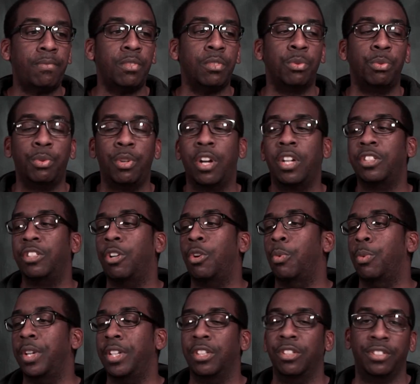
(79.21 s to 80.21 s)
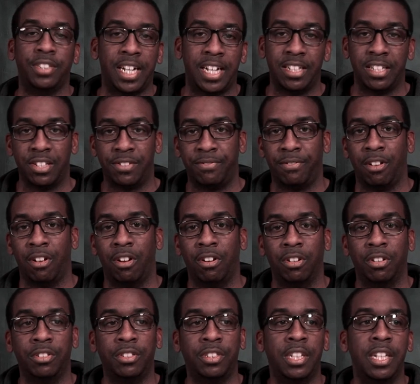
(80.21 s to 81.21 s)
We all know Windows has its
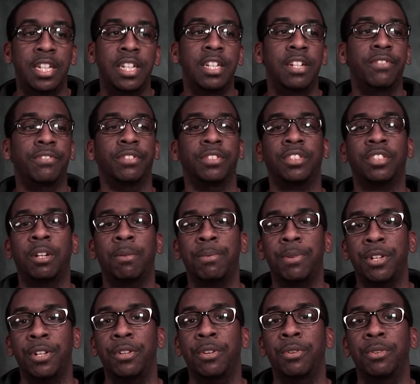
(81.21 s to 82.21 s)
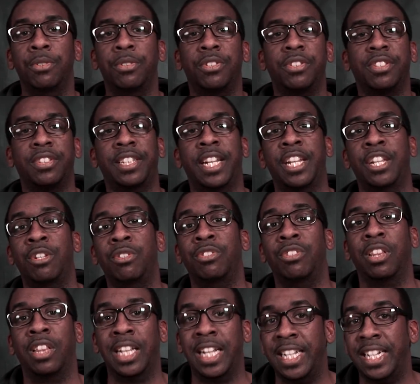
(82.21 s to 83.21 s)
flaws. For some of you that use
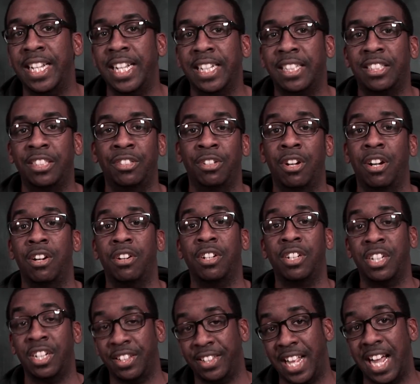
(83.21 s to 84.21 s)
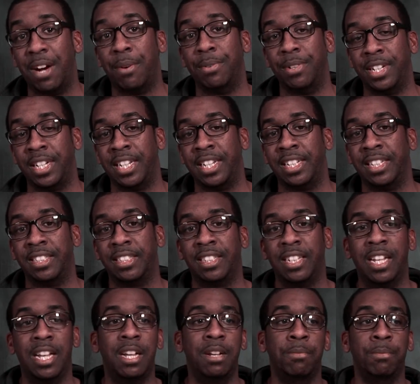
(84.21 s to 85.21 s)
Linux, you know how good that one is,
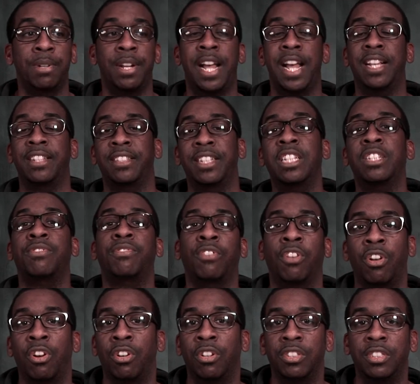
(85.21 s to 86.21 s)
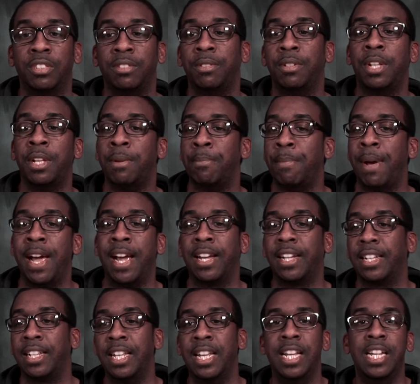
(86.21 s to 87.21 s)
but it has its flaws. And, and Mac
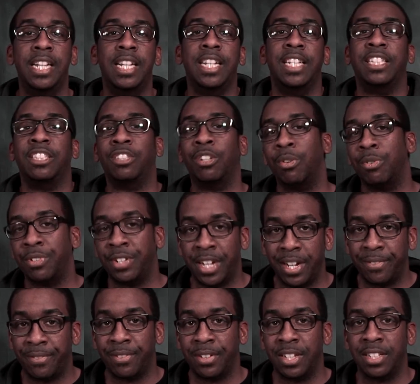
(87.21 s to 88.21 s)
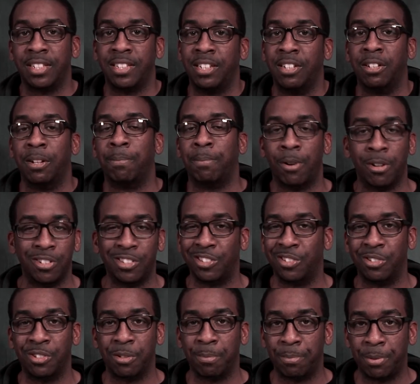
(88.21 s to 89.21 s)
is no different. It's still a personal
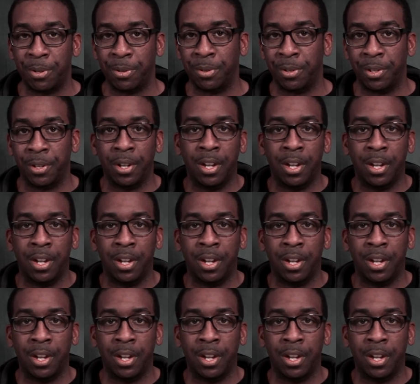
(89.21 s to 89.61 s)
computer.